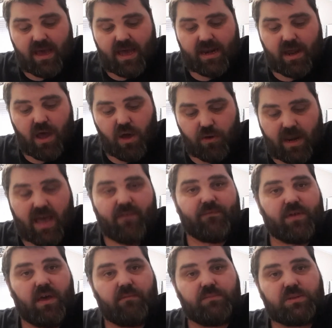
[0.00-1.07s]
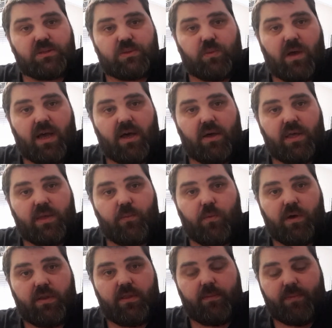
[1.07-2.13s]
and Olaf comes as well in
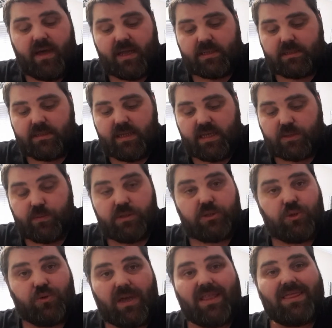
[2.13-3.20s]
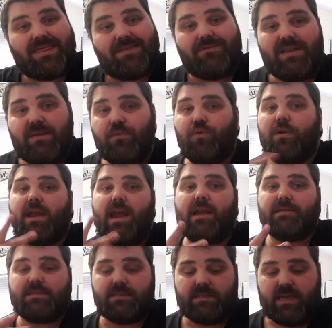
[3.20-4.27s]
one of the packs in next month. So you'll get 3 more
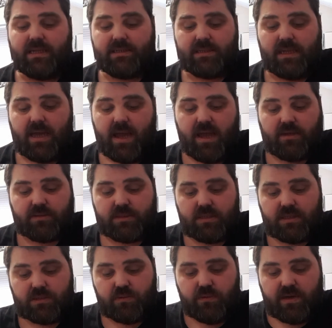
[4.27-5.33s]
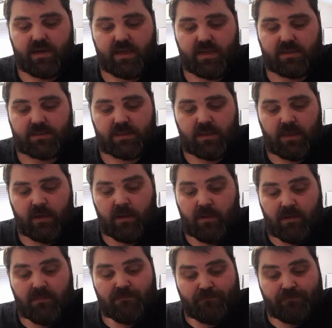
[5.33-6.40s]
characters to add to your house. So this really is
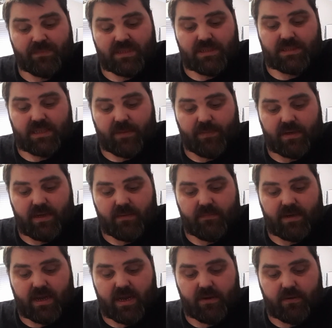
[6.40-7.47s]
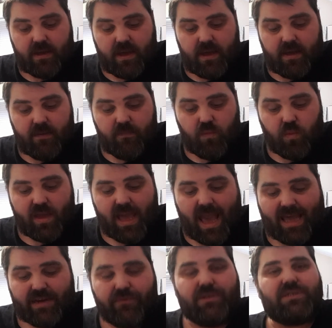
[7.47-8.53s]
stepping up now. We get
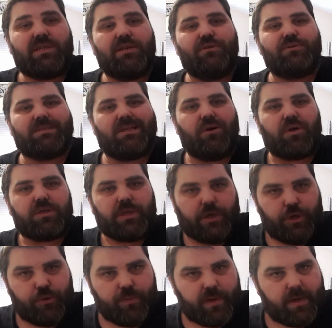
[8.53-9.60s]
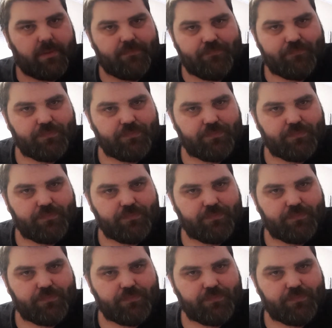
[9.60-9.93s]
Anna and Toulouse in October.